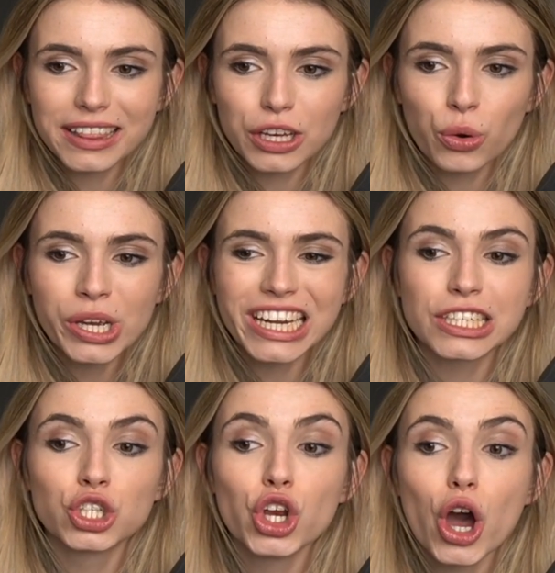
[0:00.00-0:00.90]
The queen
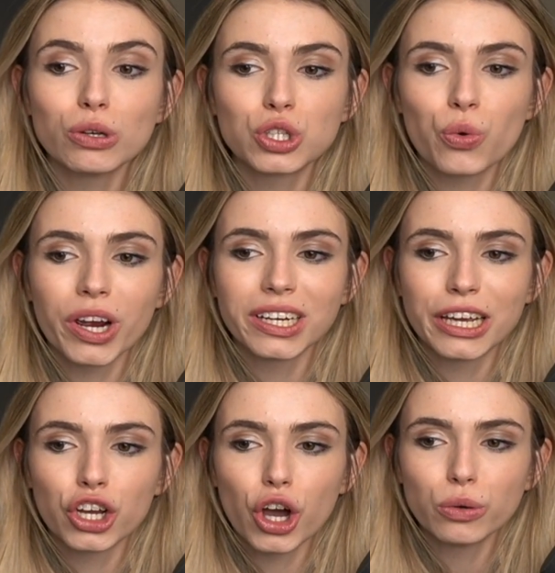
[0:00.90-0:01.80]
has no square it
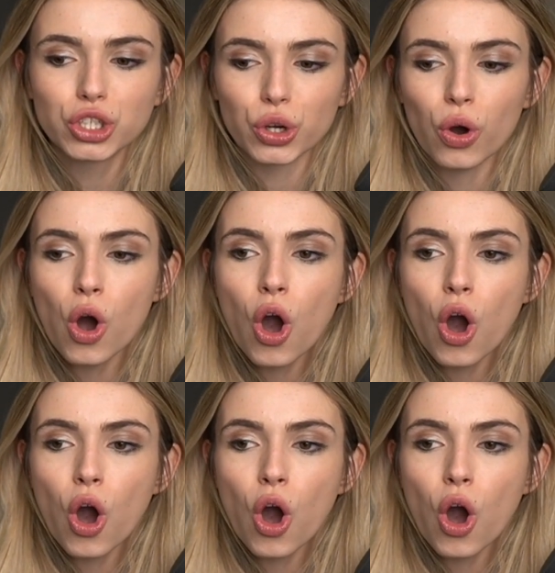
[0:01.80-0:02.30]
can go to.